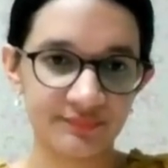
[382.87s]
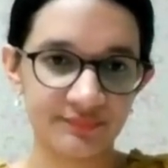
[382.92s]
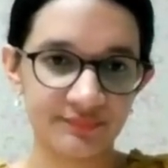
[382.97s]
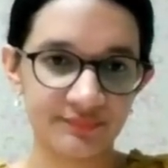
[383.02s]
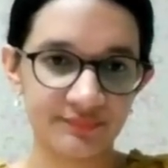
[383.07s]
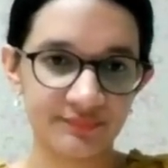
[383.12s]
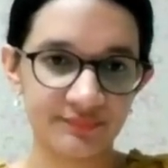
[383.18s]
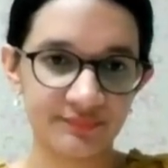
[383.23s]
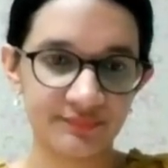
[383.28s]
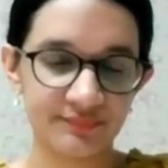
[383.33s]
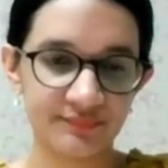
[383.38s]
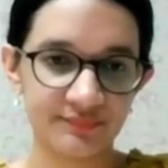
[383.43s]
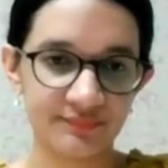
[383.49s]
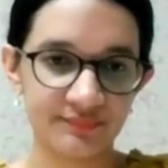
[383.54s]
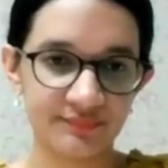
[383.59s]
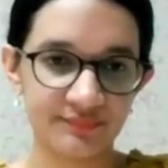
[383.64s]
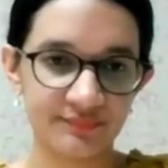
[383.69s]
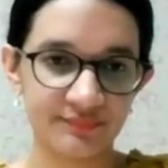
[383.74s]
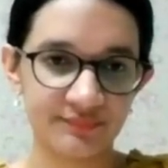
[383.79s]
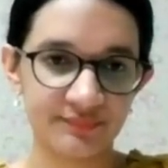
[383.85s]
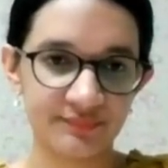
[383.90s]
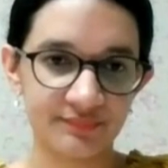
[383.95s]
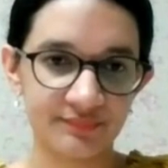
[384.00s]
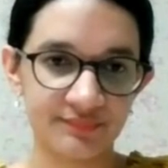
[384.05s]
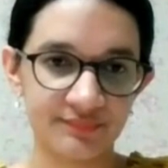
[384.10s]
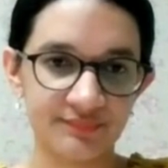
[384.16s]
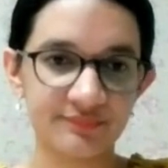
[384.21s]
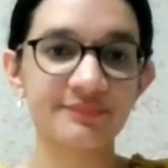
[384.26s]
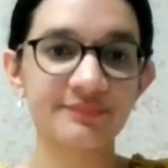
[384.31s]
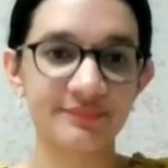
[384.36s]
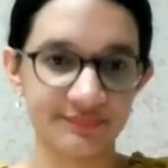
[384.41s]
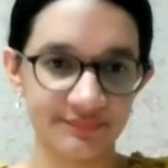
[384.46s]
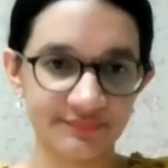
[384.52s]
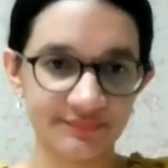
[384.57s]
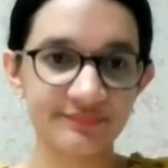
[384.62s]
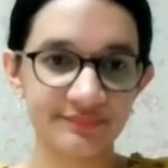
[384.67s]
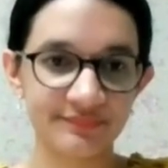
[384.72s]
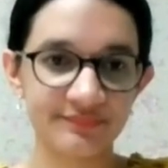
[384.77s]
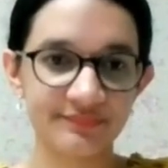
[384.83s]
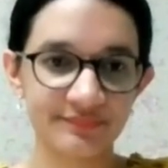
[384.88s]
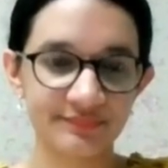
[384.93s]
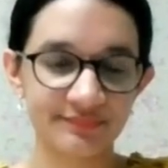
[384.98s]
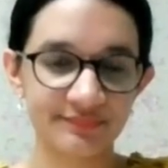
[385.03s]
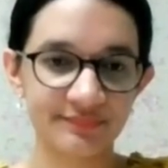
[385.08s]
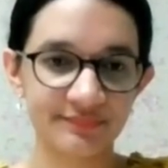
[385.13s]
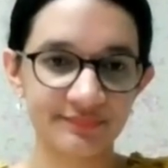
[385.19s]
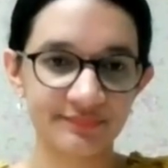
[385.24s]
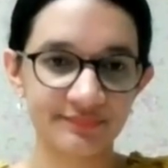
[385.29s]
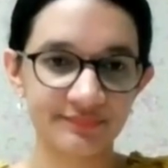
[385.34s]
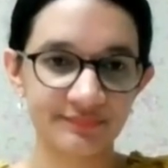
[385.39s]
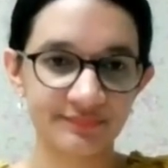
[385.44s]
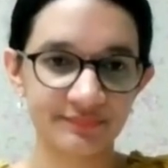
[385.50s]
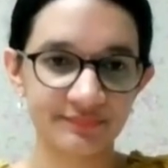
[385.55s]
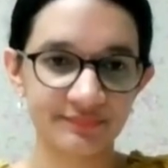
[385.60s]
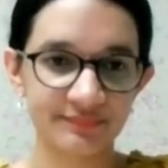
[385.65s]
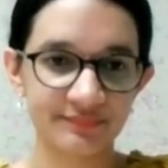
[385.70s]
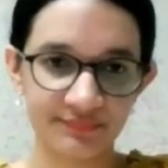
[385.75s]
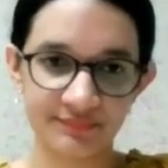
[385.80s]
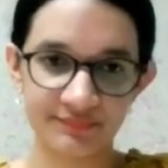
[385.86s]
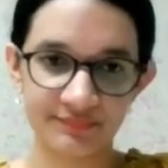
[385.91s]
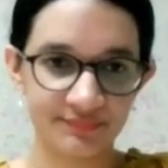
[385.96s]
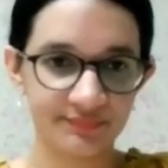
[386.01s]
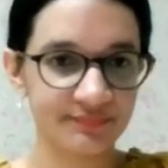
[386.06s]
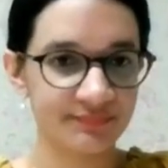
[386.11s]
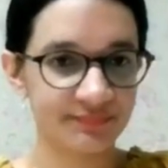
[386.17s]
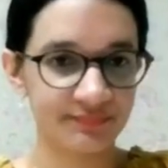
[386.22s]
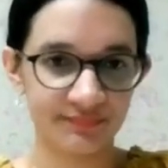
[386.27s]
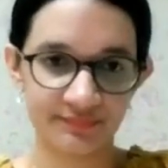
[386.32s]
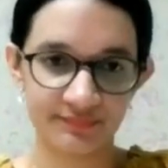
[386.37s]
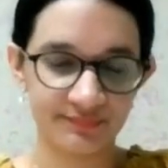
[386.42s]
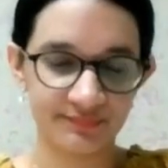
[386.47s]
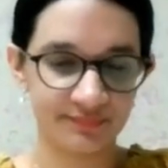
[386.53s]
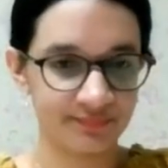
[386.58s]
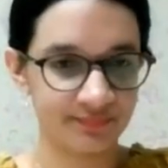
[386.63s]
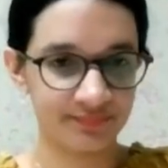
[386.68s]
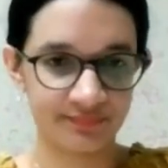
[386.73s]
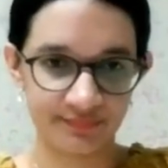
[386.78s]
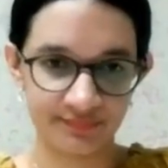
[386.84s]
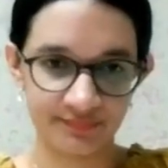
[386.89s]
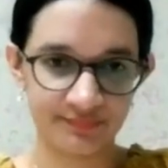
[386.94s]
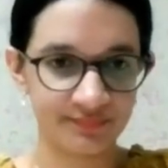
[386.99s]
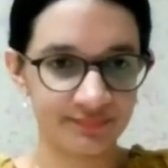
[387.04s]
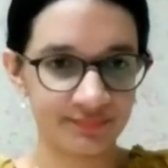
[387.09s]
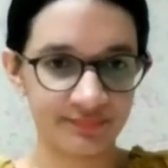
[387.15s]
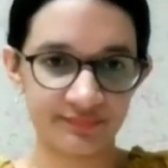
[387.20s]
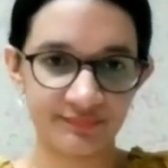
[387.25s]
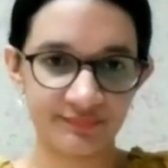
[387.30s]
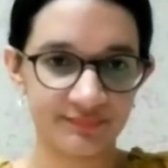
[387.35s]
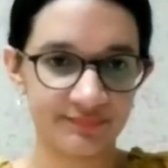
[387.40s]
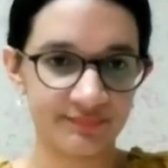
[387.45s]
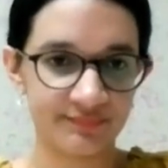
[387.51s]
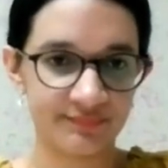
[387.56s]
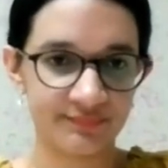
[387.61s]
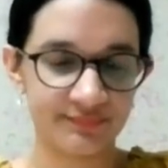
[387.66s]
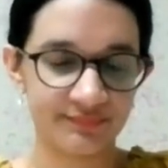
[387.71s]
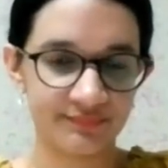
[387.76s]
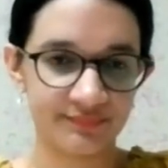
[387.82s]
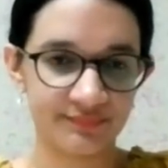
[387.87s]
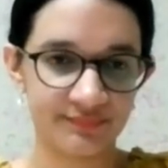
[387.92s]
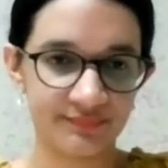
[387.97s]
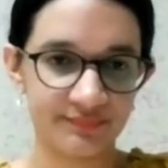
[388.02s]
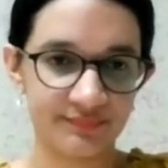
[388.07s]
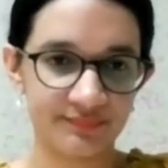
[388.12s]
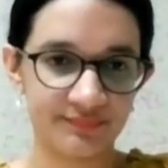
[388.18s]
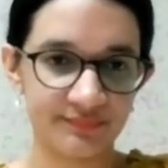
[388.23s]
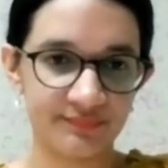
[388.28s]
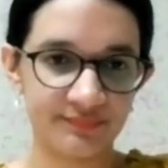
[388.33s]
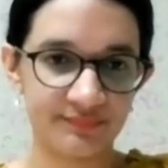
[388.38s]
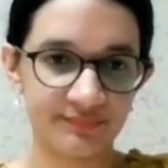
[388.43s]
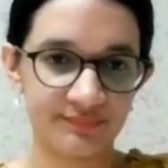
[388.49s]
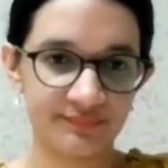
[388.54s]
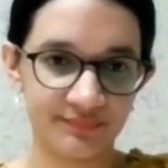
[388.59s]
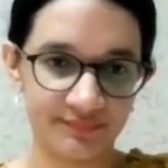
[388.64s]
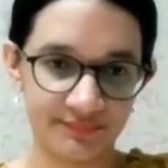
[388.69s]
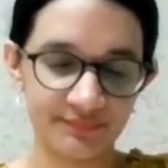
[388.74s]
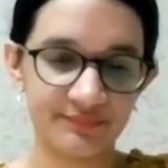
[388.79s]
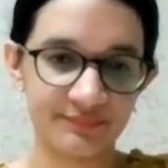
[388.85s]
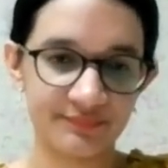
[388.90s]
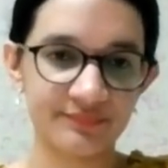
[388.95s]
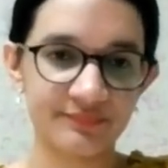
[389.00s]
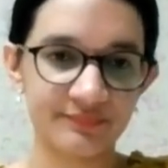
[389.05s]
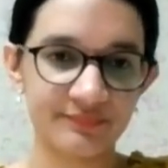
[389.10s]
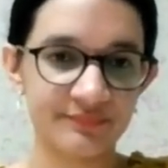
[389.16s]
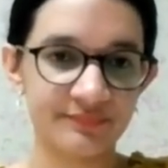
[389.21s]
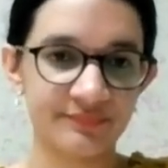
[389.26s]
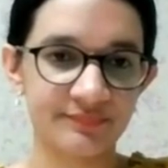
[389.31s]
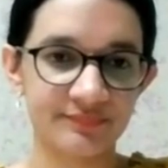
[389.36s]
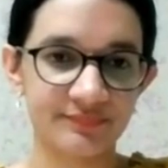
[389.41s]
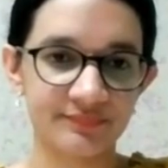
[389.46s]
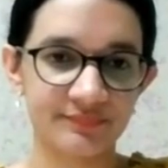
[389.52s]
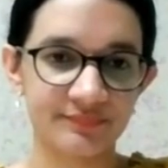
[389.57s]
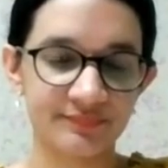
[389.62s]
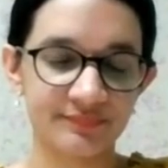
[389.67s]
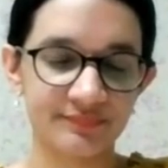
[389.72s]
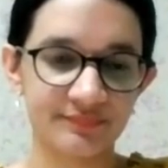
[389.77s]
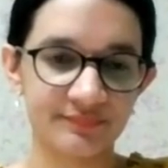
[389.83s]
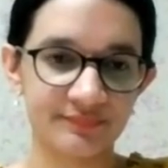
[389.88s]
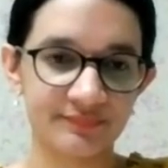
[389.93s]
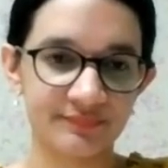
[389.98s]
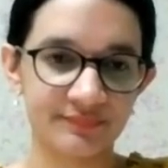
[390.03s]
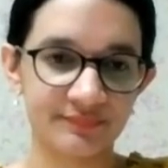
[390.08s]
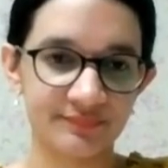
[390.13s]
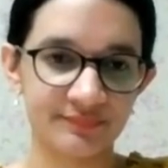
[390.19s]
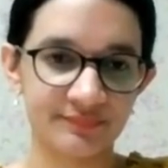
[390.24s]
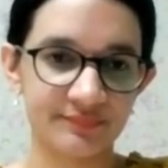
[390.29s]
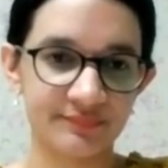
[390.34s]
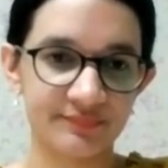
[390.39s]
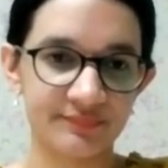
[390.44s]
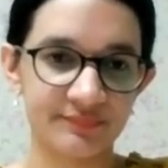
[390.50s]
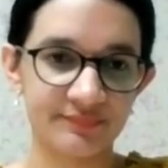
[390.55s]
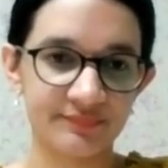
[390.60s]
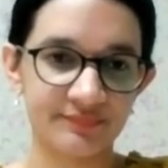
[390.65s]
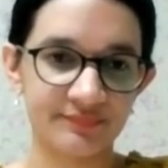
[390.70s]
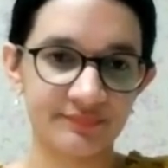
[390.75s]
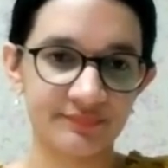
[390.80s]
The person shown says nothing.